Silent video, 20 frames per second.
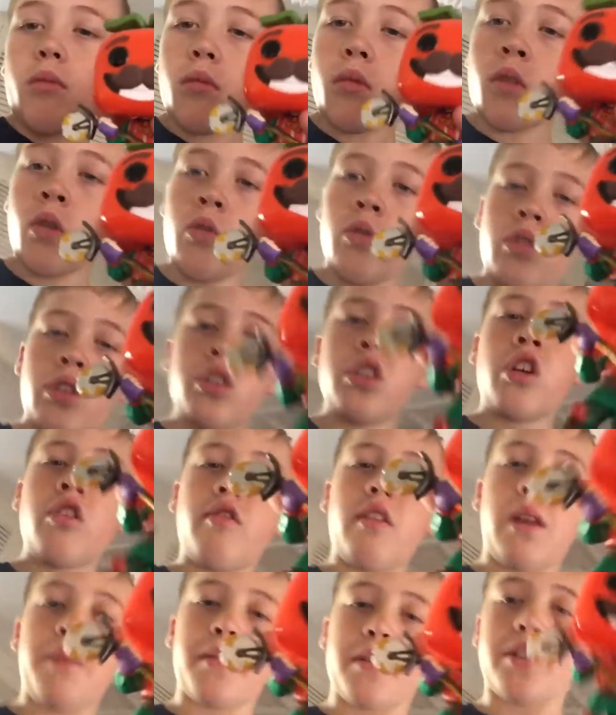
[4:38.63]
Well, there's not
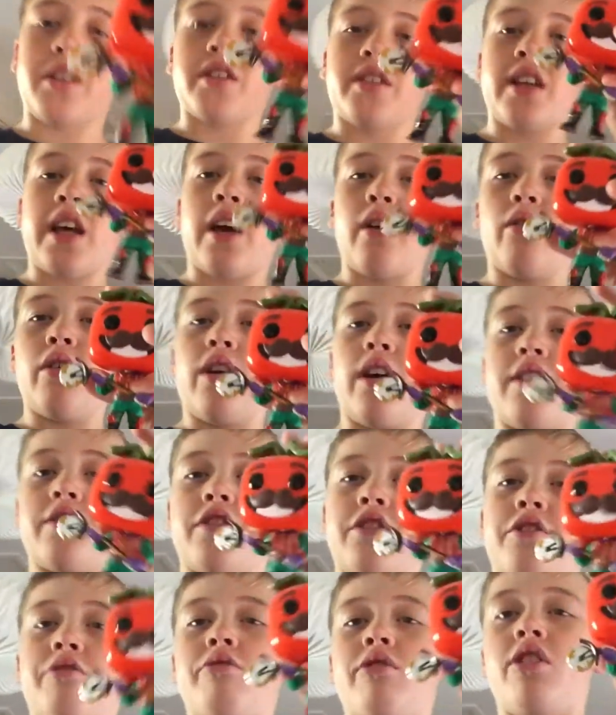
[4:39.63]
really much to say, all you have to
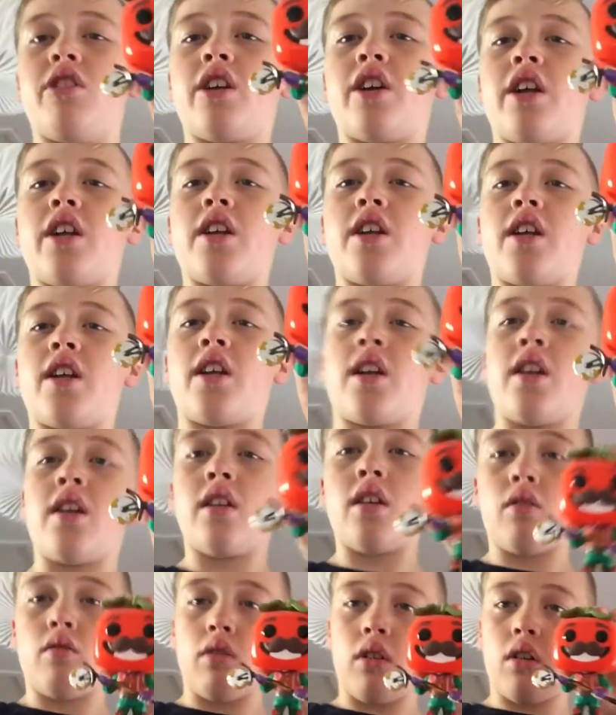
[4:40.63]
do is look at it and,
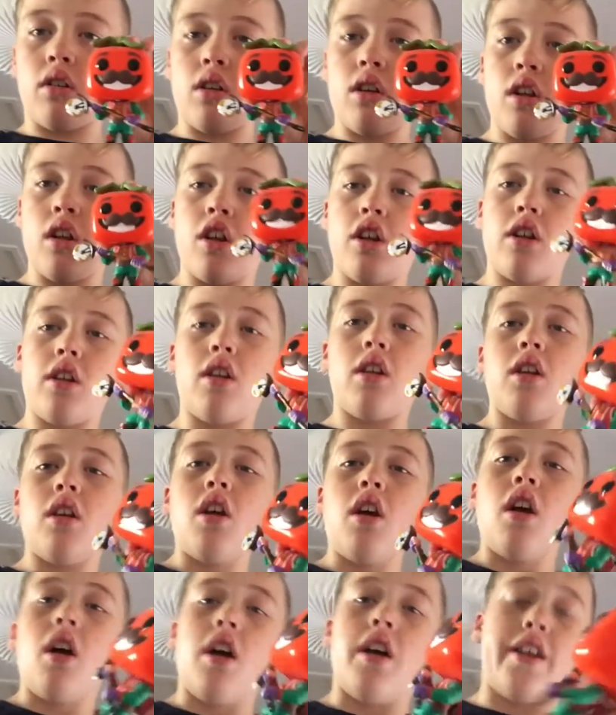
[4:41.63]
well,
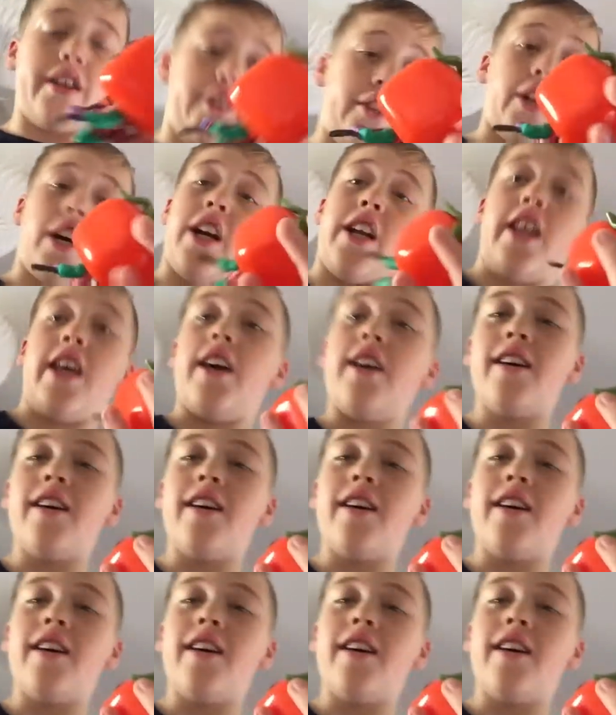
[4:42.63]
it's shiny.